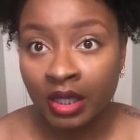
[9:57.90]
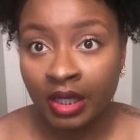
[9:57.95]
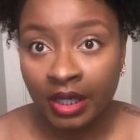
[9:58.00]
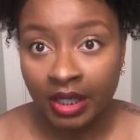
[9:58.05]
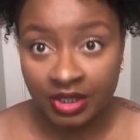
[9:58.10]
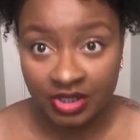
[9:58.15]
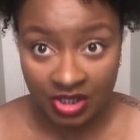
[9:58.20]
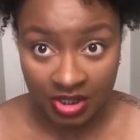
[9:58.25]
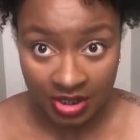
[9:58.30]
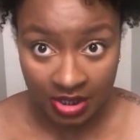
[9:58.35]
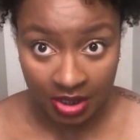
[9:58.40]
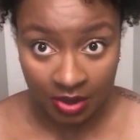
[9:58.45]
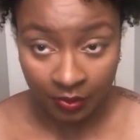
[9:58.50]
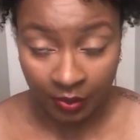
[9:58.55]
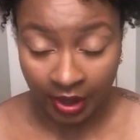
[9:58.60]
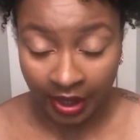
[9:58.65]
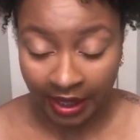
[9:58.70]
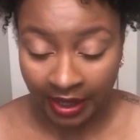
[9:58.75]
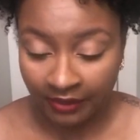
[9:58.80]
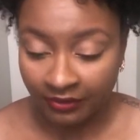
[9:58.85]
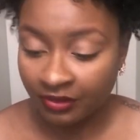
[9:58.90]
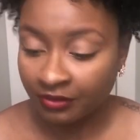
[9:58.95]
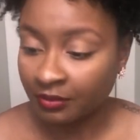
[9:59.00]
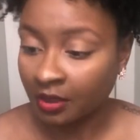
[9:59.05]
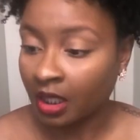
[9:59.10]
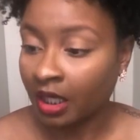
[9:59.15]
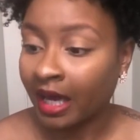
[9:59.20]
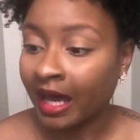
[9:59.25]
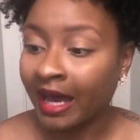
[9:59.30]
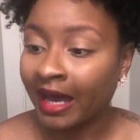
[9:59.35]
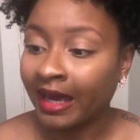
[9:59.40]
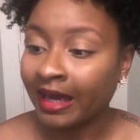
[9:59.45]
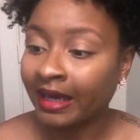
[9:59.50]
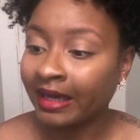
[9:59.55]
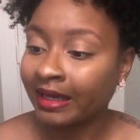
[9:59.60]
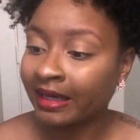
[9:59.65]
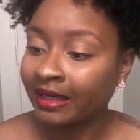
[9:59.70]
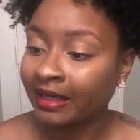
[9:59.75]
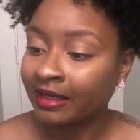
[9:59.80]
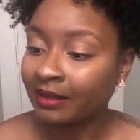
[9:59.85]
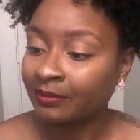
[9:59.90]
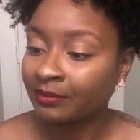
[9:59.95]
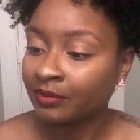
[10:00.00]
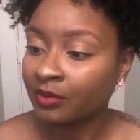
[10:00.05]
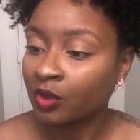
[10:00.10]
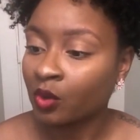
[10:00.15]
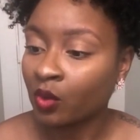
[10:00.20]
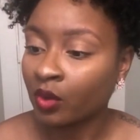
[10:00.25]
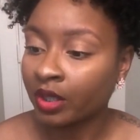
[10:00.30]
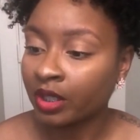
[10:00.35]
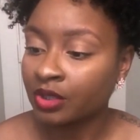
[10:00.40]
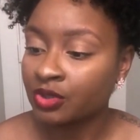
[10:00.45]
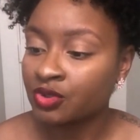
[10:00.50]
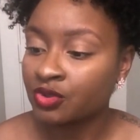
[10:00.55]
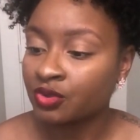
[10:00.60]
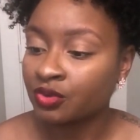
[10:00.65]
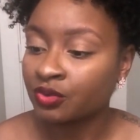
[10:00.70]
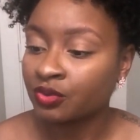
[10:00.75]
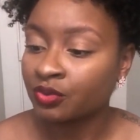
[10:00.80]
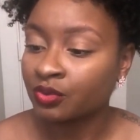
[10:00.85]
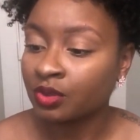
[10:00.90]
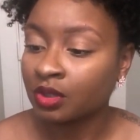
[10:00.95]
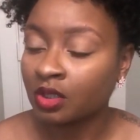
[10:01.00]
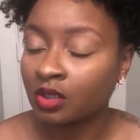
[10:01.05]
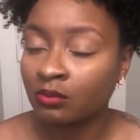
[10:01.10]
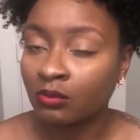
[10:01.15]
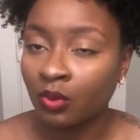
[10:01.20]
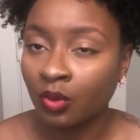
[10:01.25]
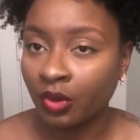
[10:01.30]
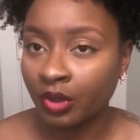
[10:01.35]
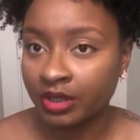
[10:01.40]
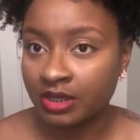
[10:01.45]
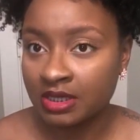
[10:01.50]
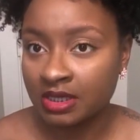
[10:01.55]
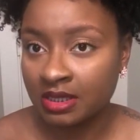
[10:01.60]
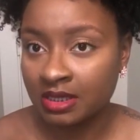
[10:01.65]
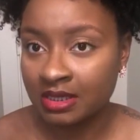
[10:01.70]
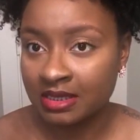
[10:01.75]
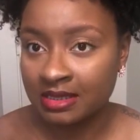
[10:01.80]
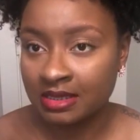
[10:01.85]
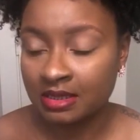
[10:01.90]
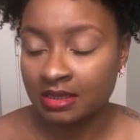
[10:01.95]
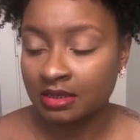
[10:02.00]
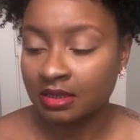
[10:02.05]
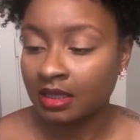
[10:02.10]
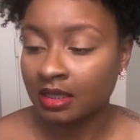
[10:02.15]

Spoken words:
It just didn't work out for me. I am going to look more into this